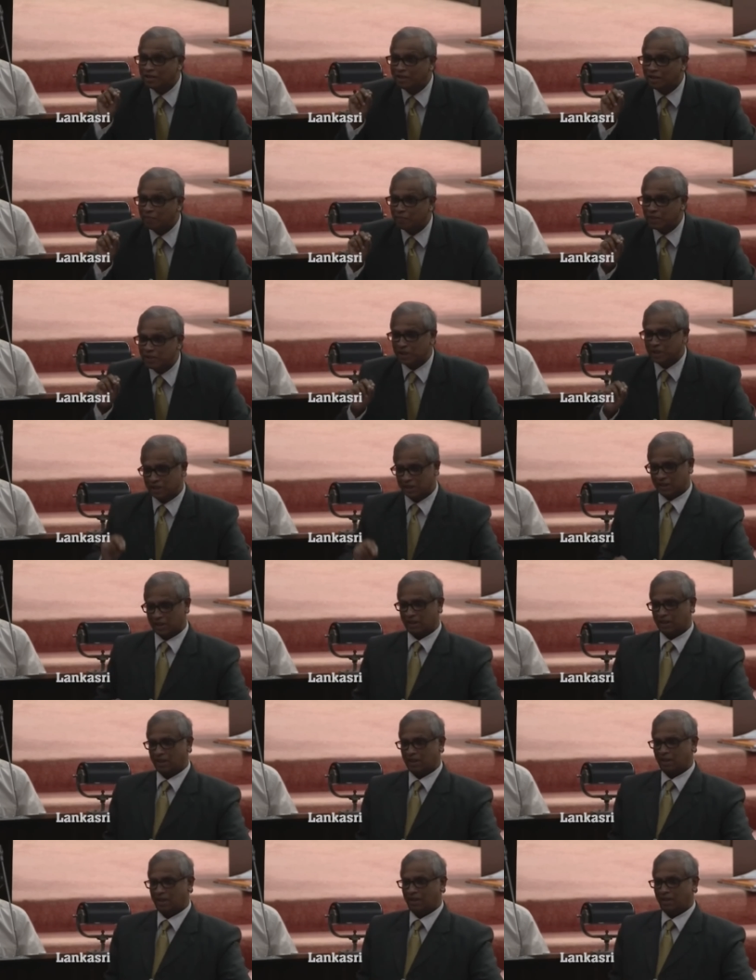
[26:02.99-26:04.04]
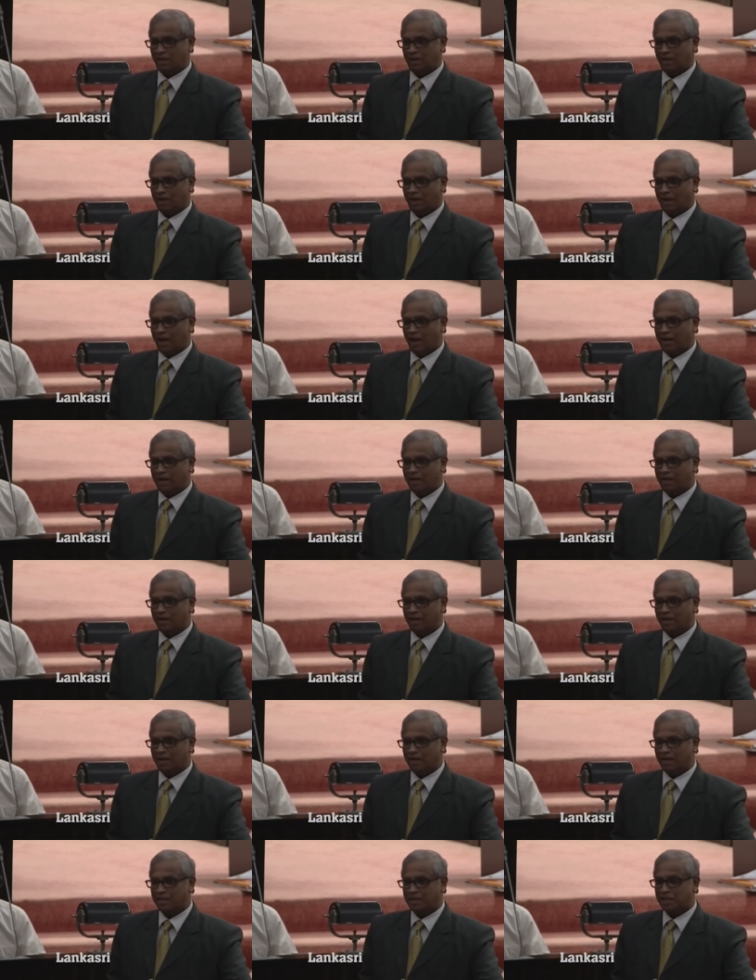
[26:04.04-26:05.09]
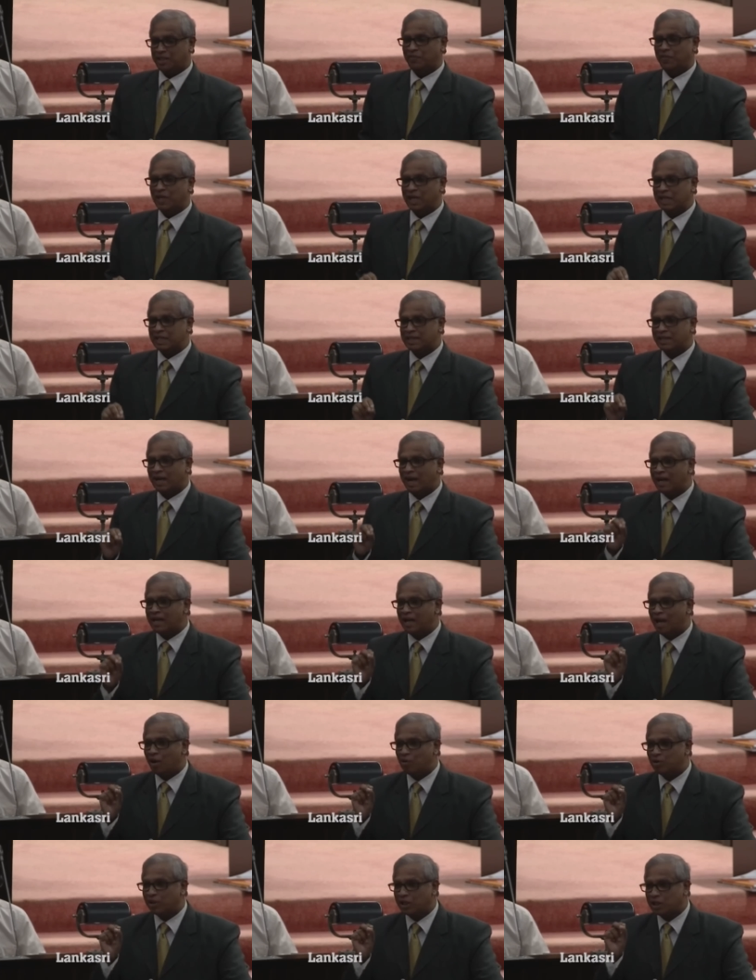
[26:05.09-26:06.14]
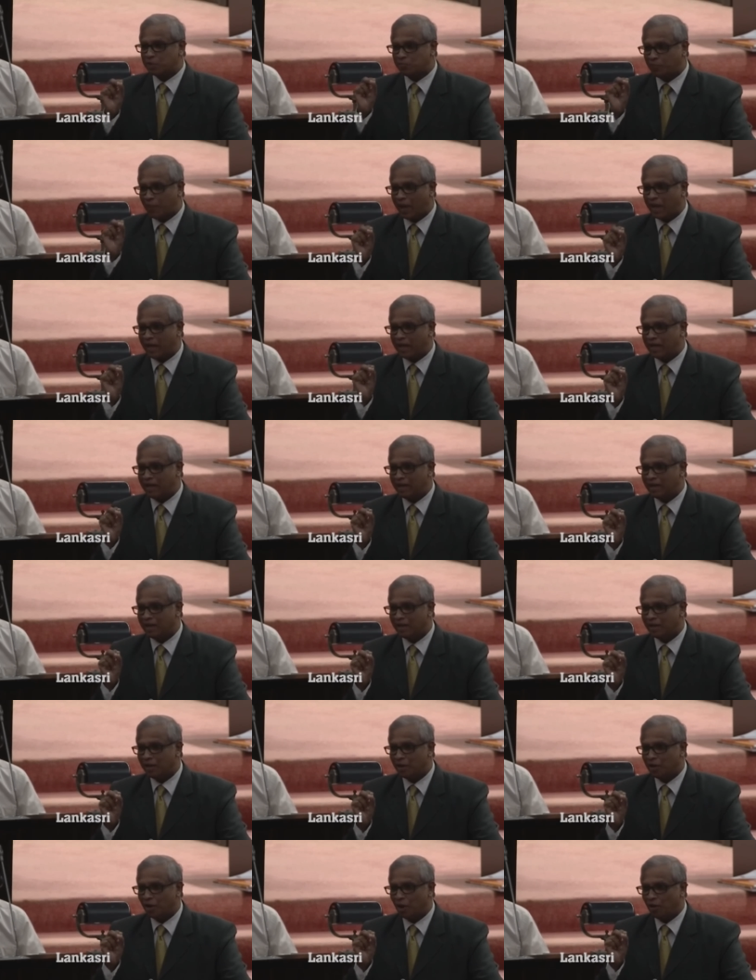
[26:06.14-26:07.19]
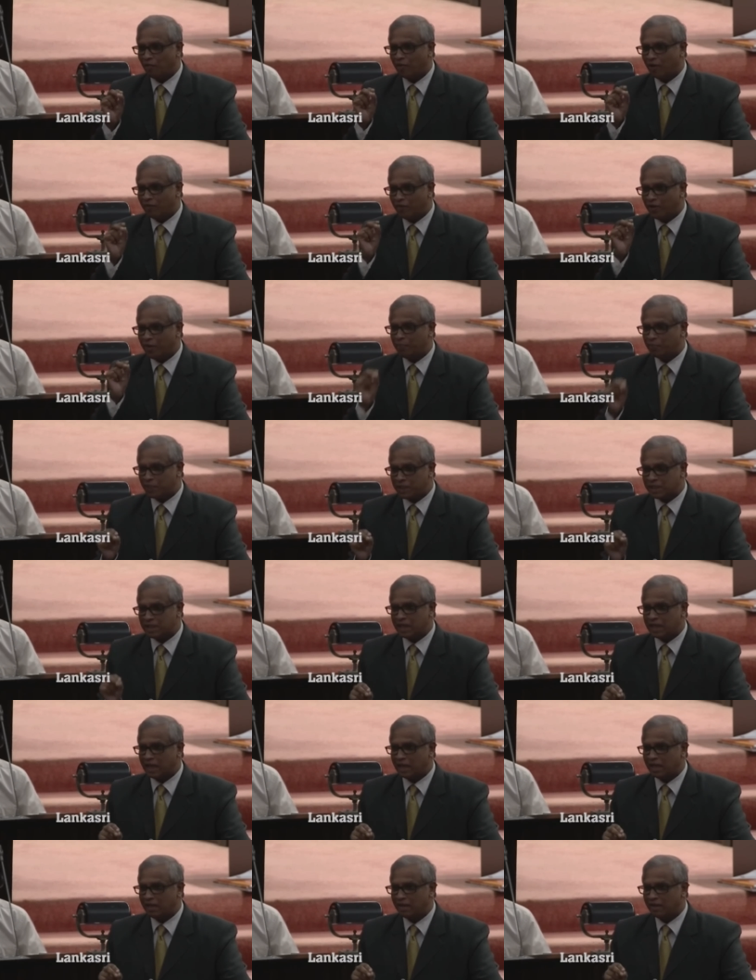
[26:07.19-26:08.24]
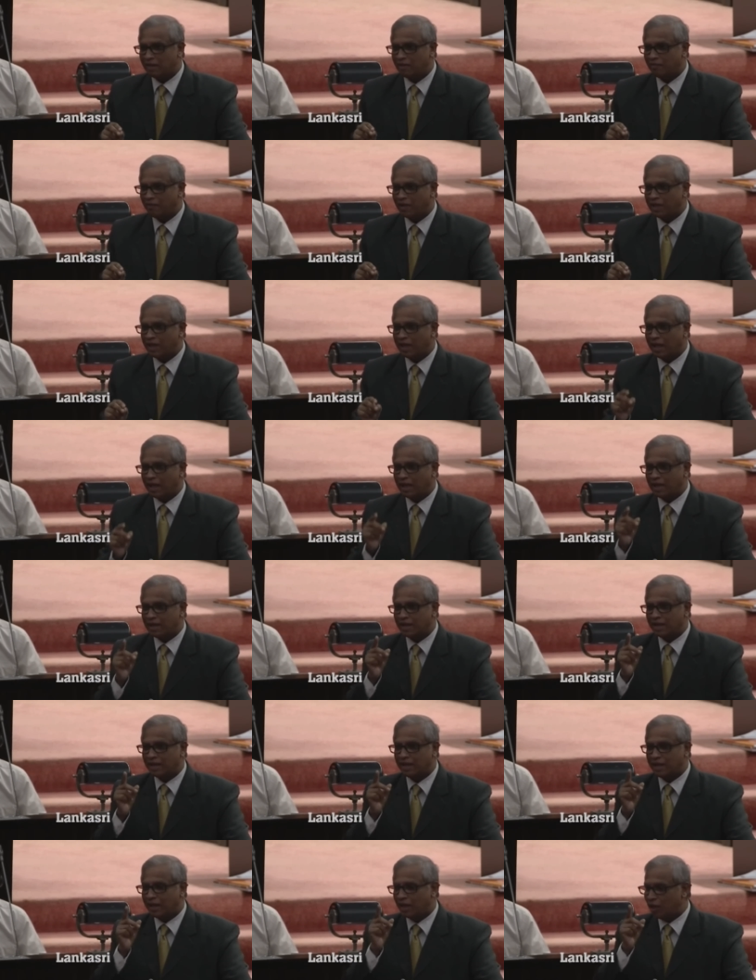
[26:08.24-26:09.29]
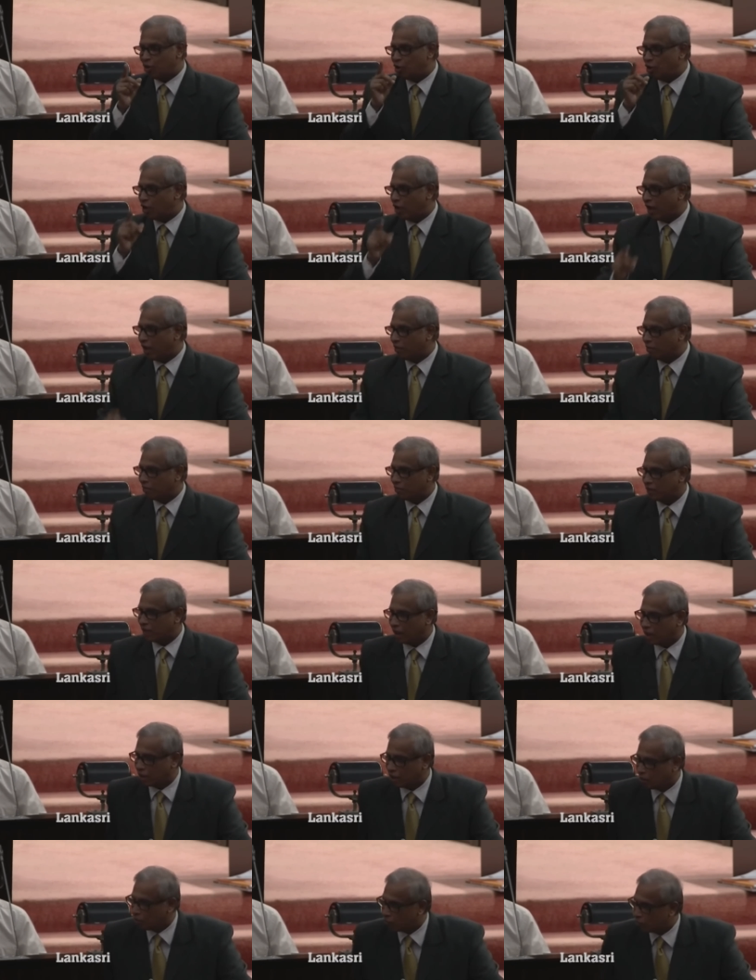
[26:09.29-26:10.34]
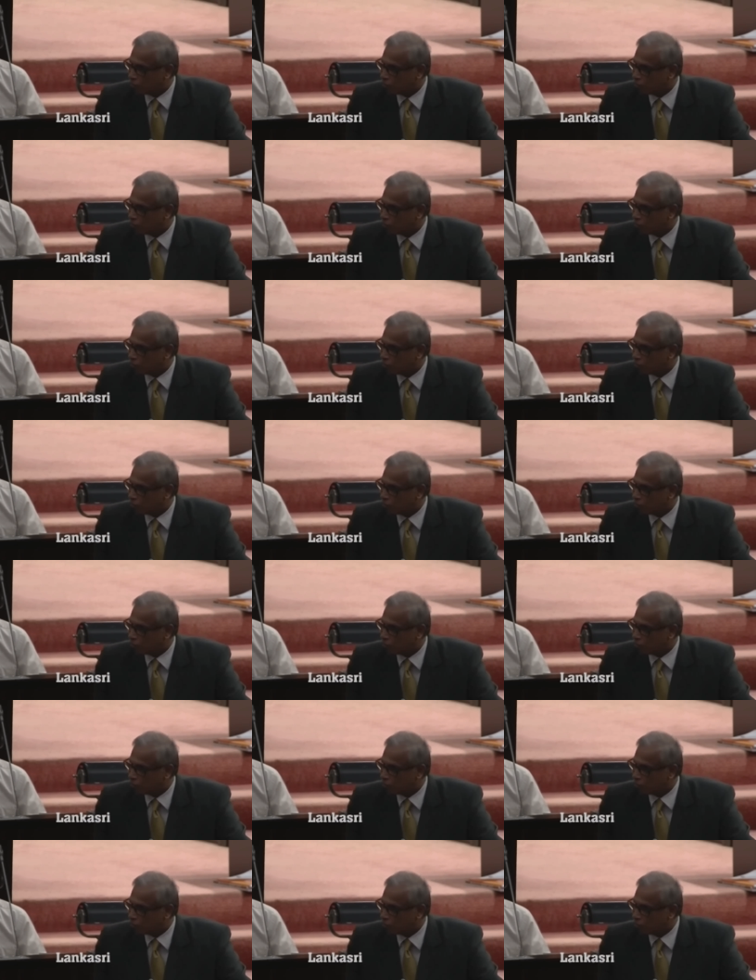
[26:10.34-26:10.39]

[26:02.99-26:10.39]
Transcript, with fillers: the prisons. And shivers run down the spine of every prisoner when they hear your name. Thank you.